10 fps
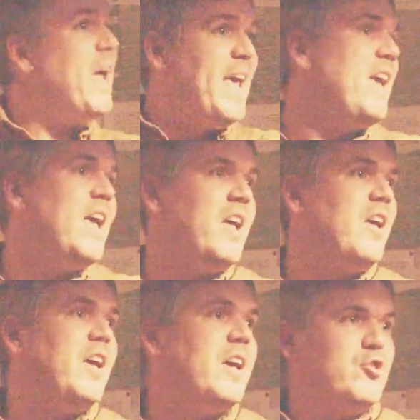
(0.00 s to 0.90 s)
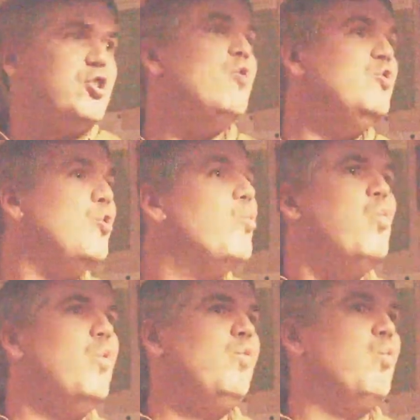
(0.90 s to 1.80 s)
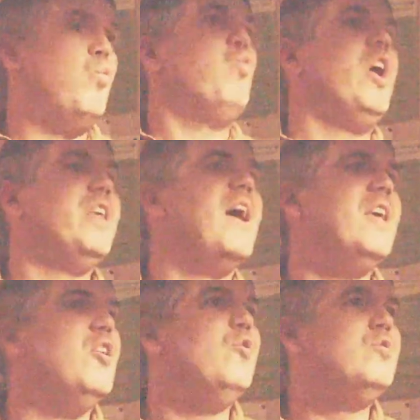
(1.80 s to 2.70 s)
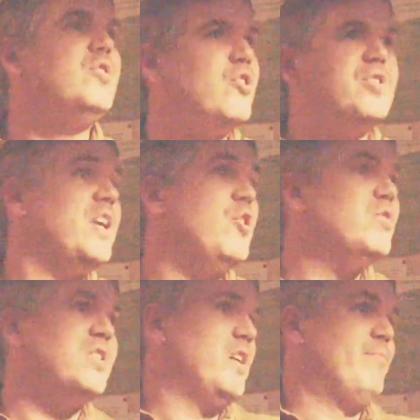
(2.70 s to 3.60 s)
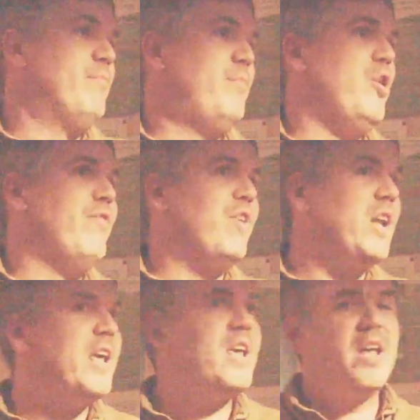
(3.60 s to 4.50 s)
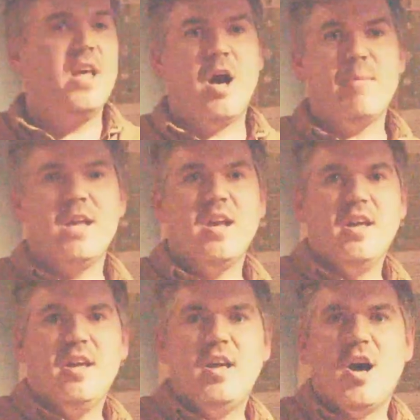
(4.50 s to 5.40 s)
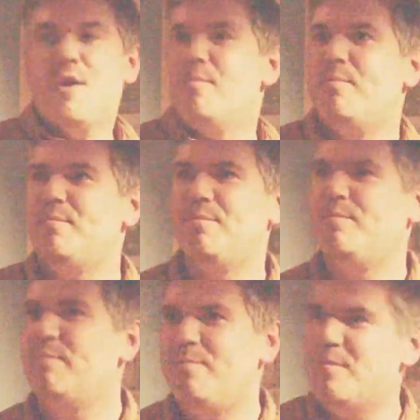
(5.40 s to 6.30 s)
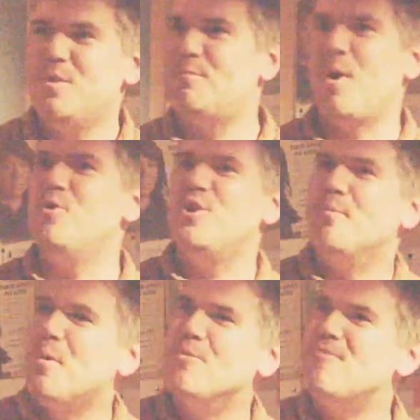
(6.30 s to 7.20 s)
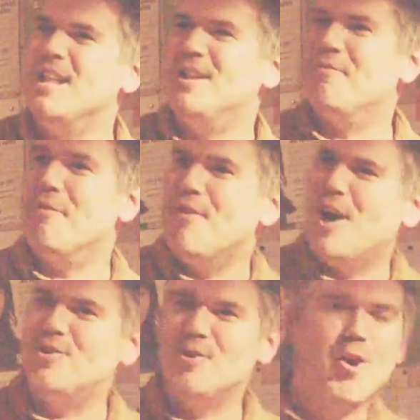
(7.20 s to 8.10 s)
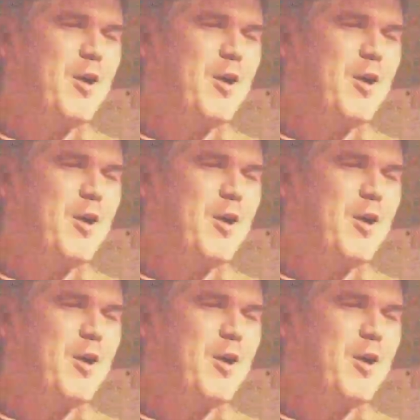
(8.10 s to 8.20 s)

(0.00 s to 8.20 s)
here it shows you why they're used, because it uses them perfectly. I mean, I spoke to you and probably ranted for far too long